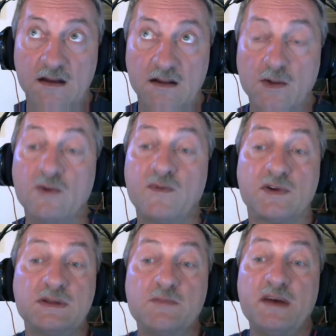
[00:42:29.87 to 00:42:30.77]
look
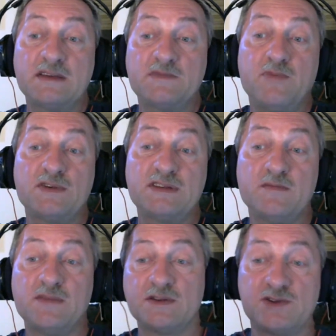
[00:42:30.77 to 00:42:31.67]
for the best
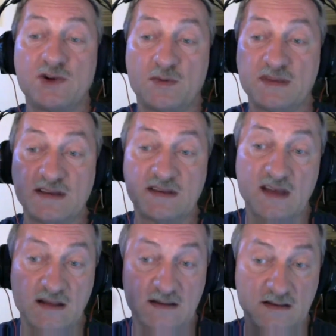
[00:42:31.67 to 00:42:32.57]
possible job, the
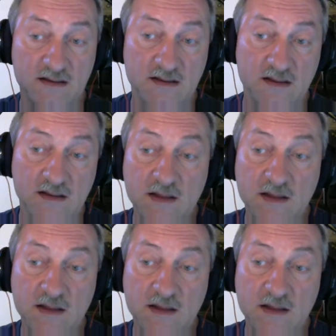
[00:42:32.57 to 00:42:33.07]
sun, the